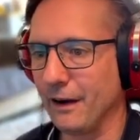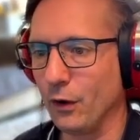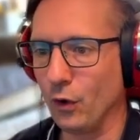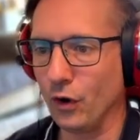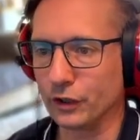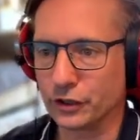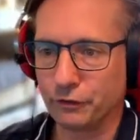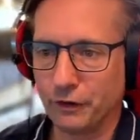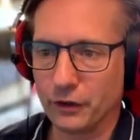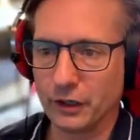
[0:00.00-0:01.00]
Oh, I just
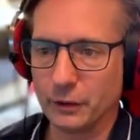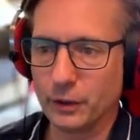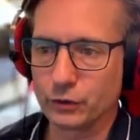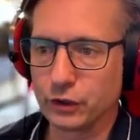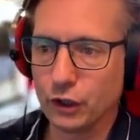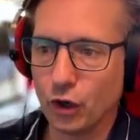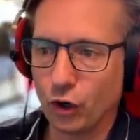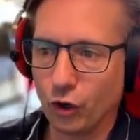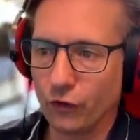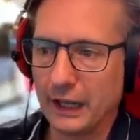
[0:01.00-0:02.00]
felt the wheels
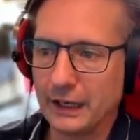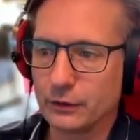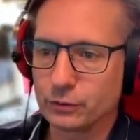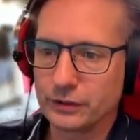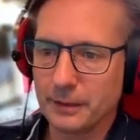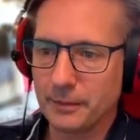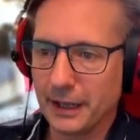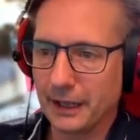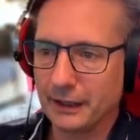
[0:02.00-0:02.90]
lock on that little dip there.